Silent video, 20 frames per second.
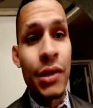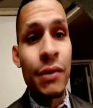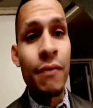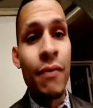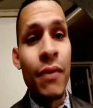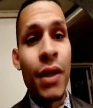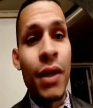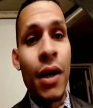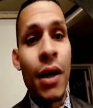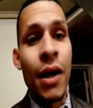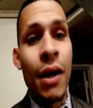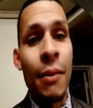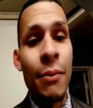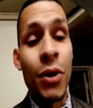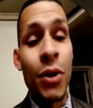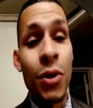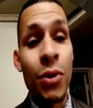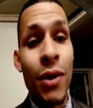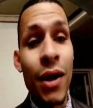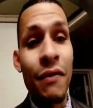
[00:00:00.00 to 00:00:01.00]
you do have the
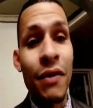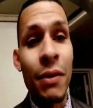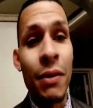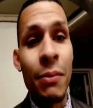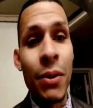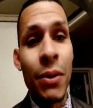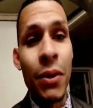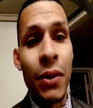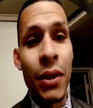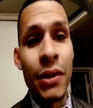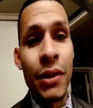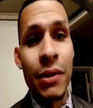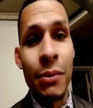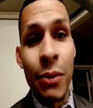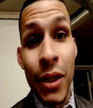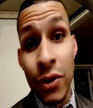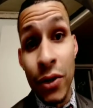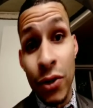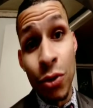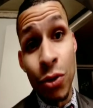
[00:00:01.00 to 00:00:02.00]
ability to bring 2
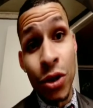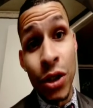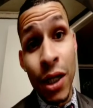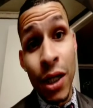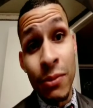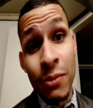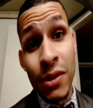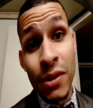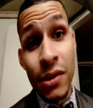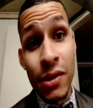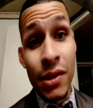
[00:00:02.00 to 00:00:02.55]
jumps instead.